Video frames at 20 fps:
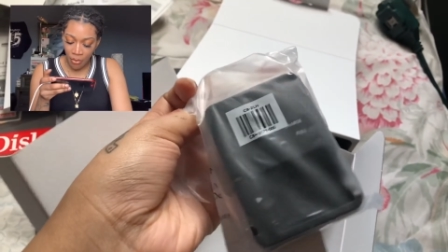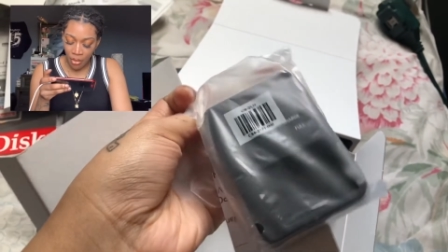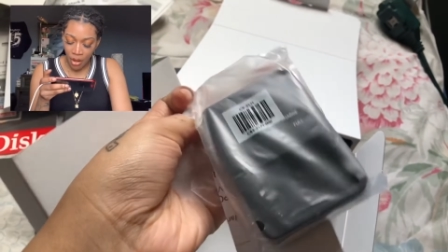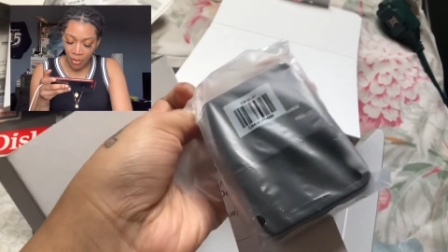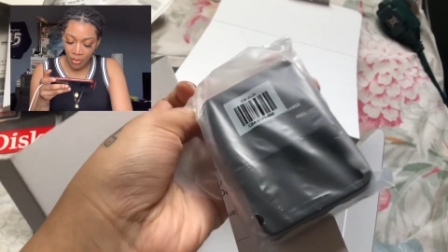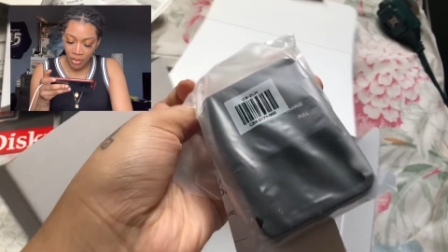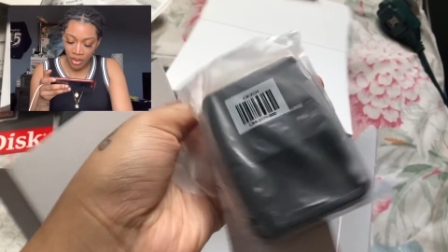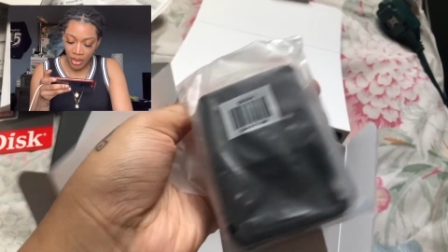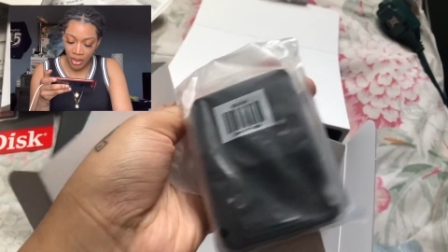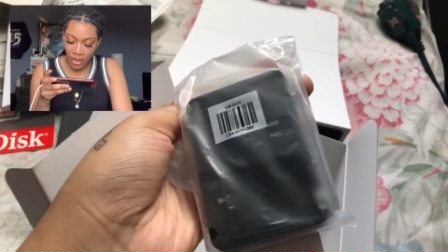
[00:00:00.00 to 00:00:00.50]

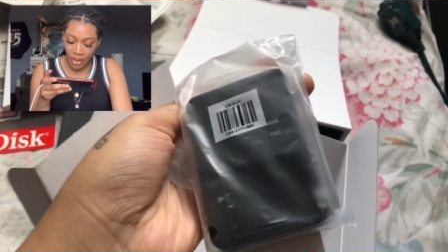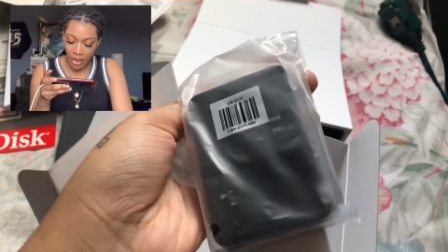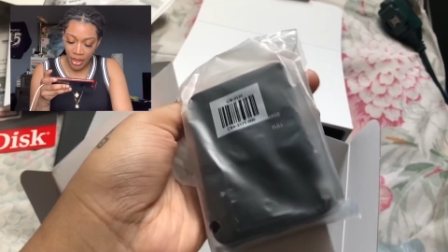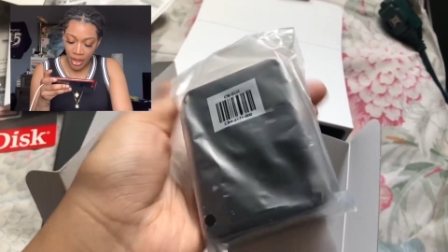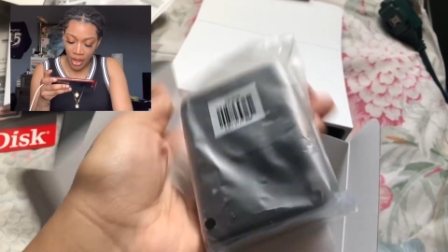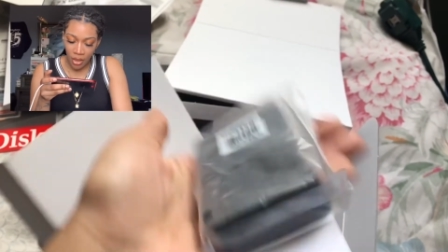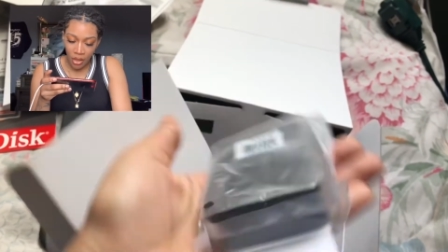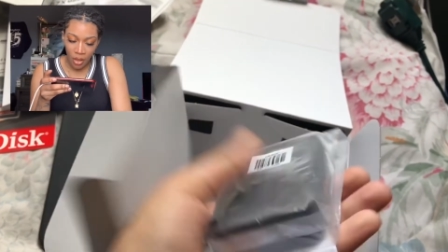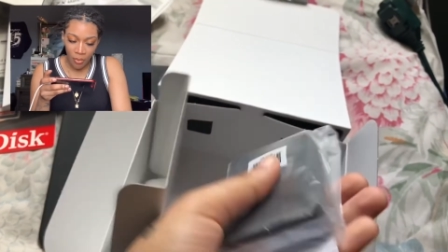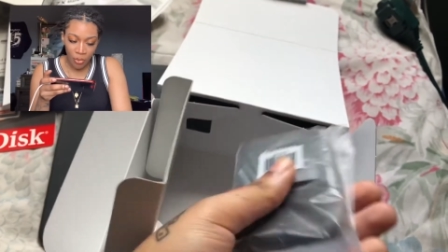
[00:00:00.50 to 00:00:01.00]
probably gonna
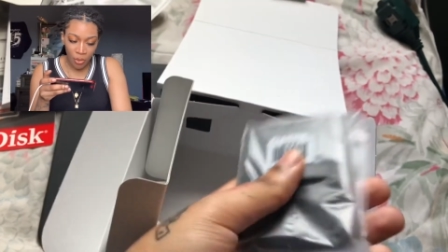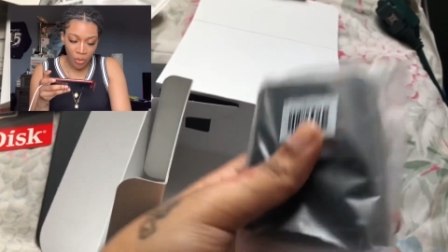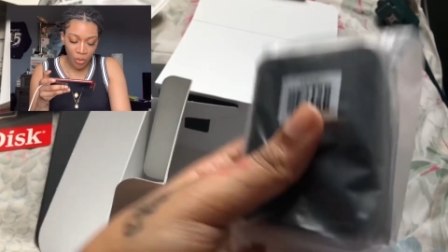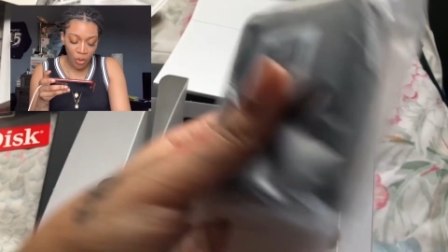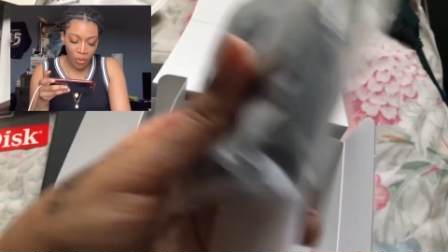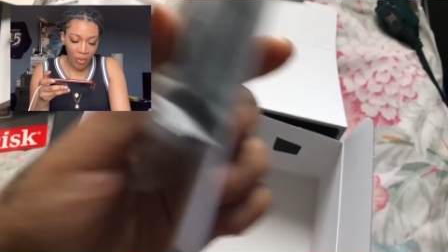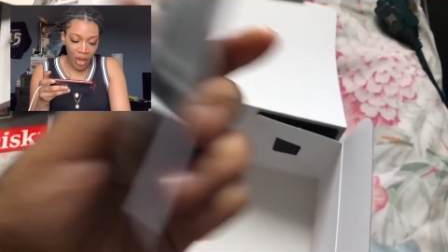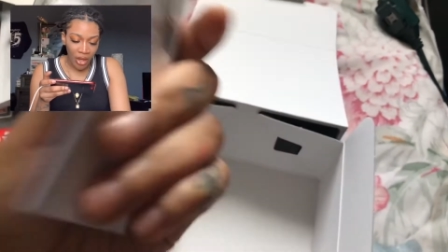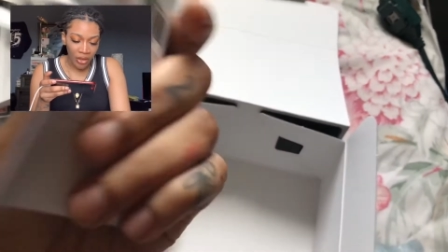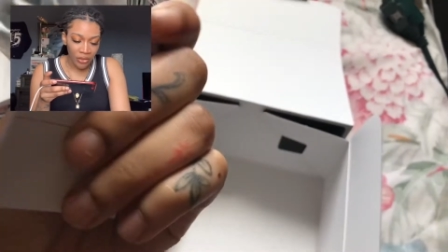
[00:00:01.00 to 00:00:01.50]
get a couple more
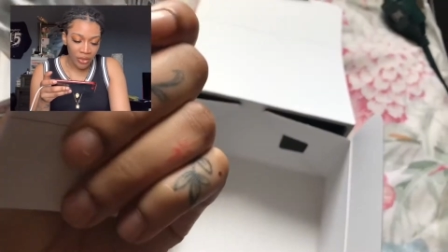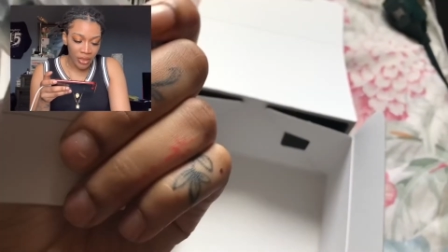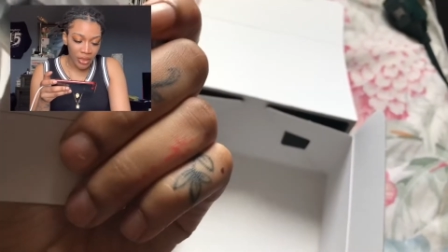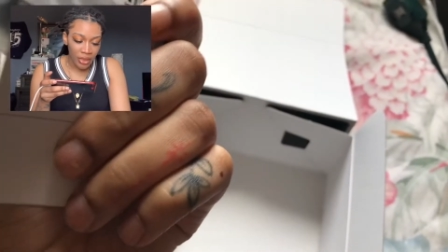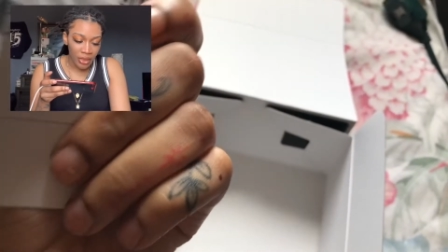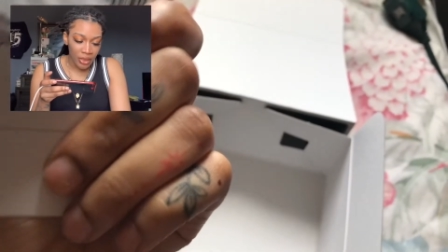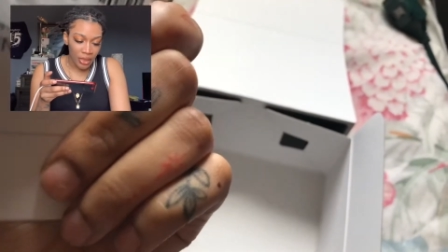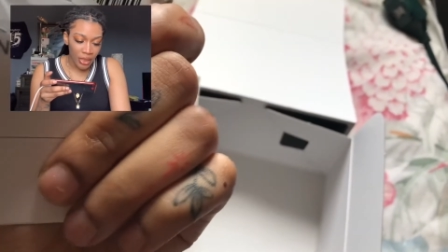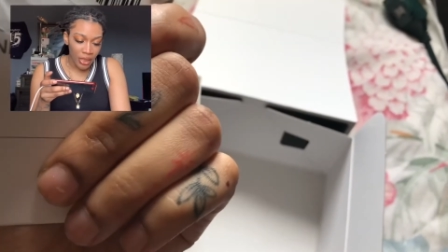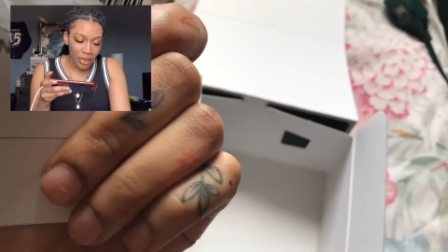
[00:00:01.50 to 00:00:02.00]
batteries
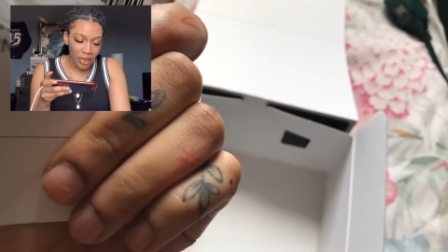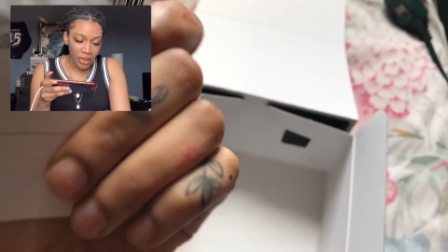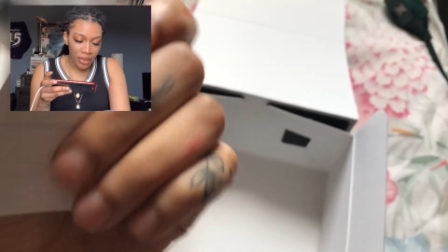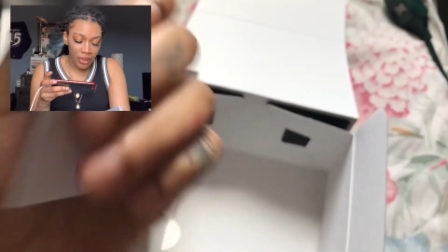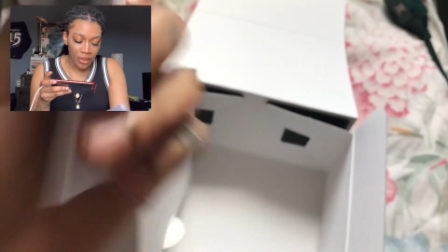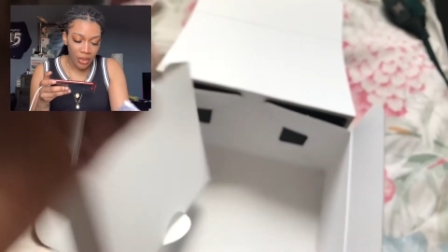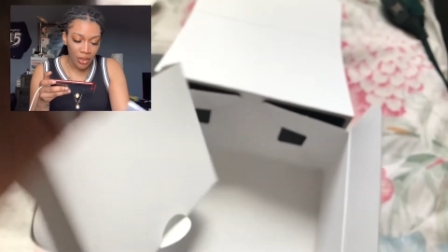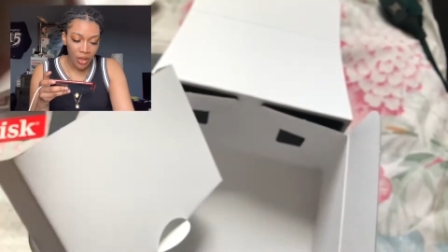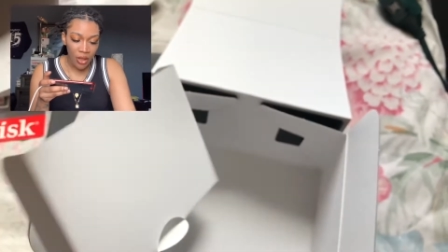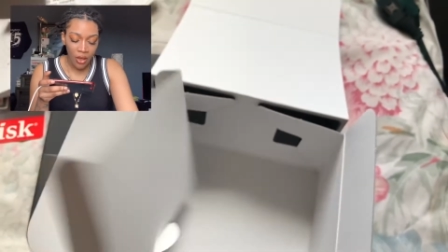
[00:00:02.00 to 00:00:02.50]

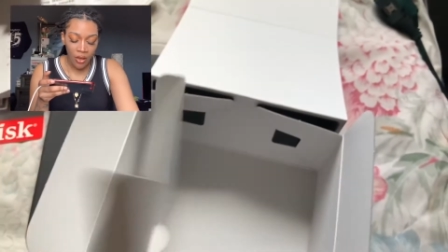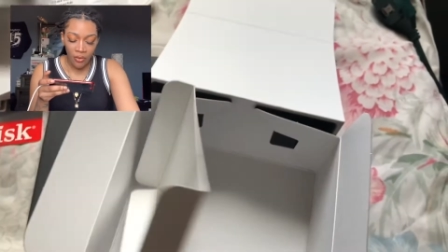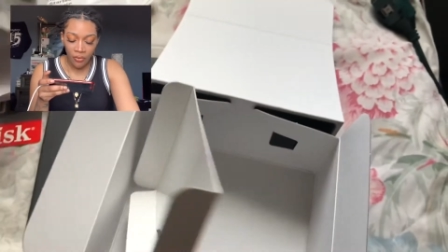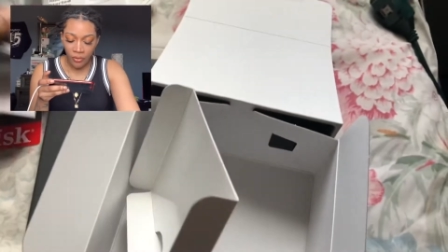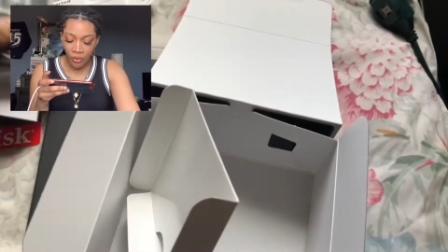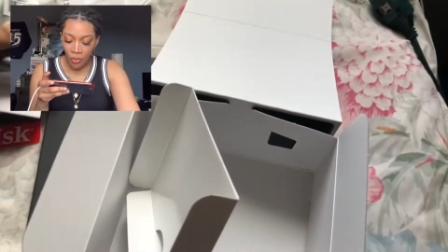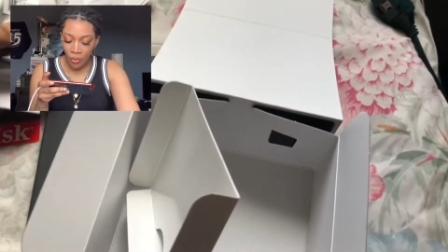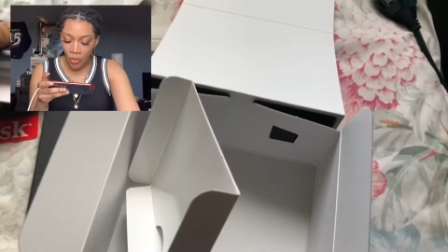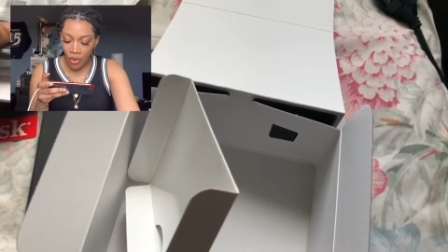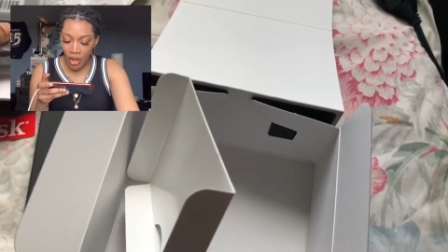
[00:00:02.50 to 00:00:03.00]
because
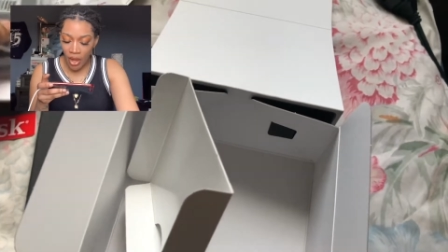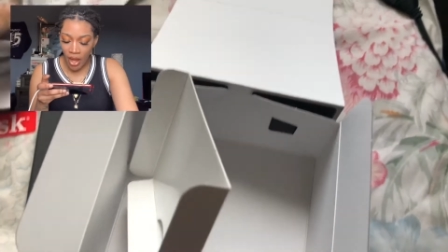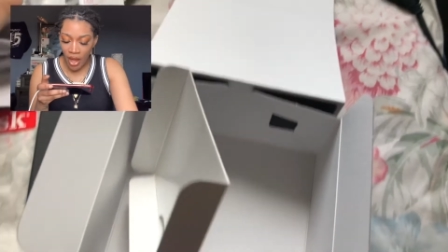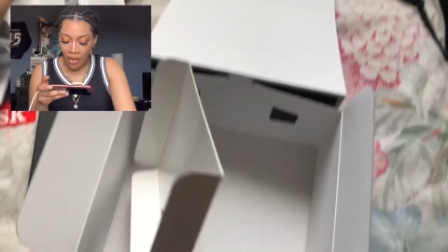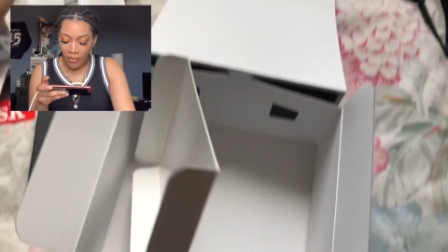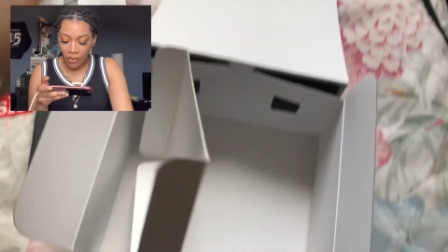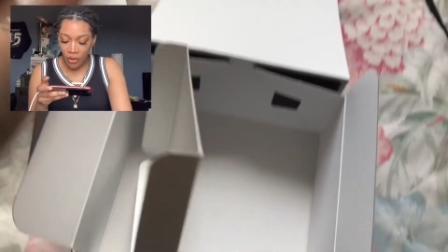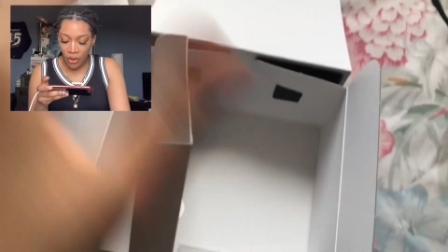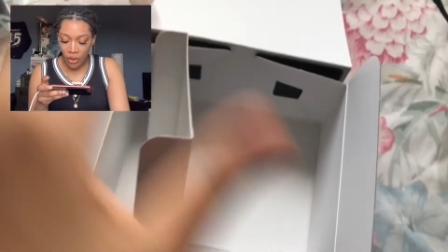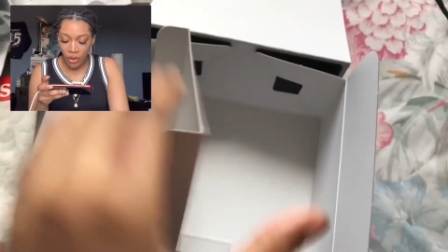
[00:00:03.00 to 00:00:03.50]
from what
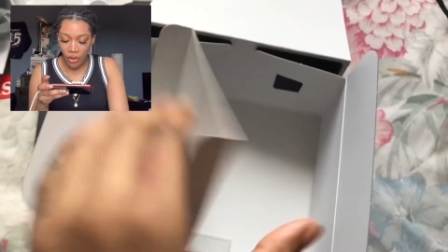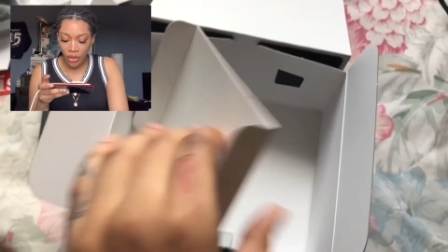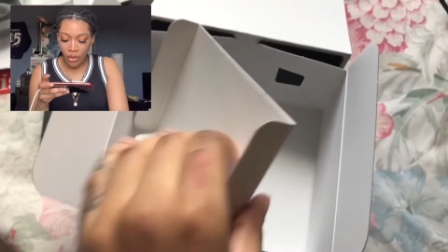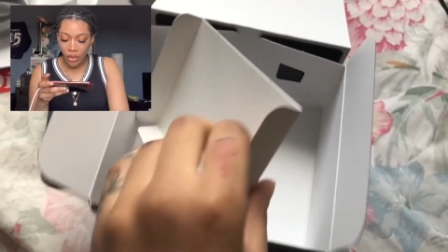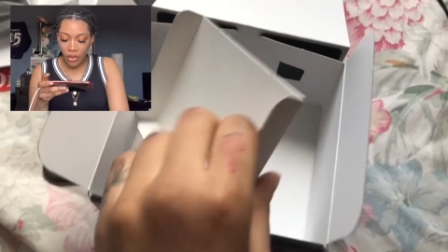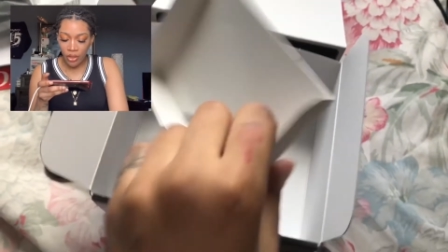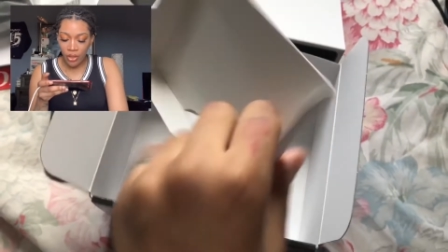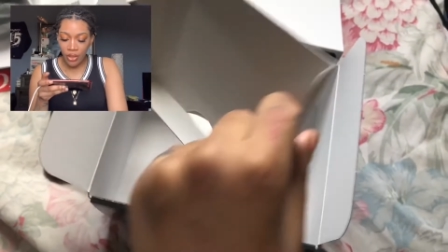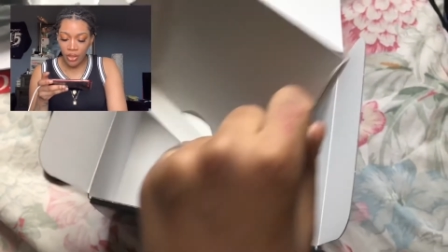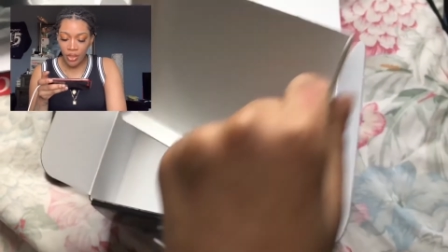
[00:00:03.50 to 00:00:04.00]
I've
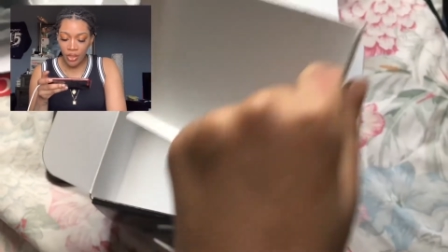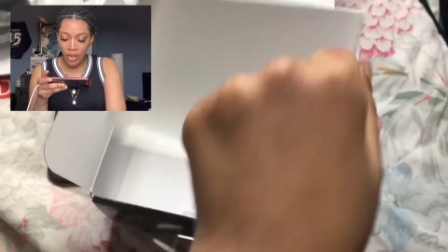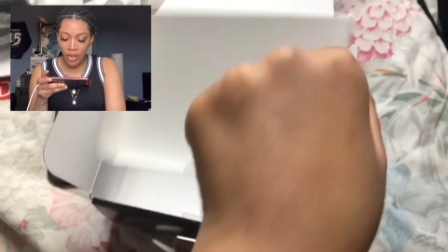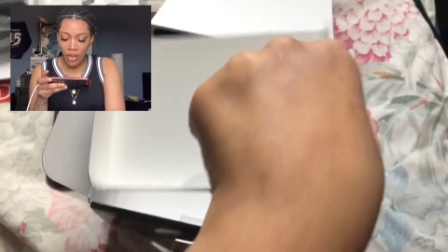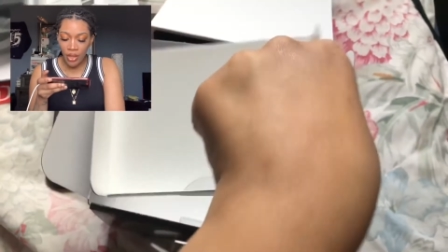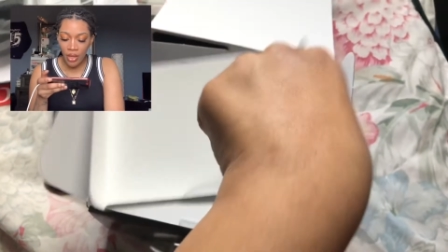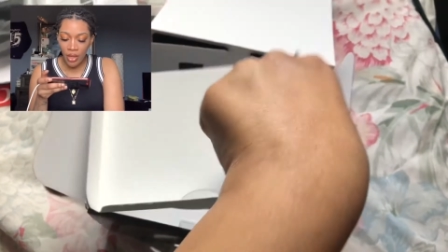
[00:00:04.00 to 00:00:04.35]
heard,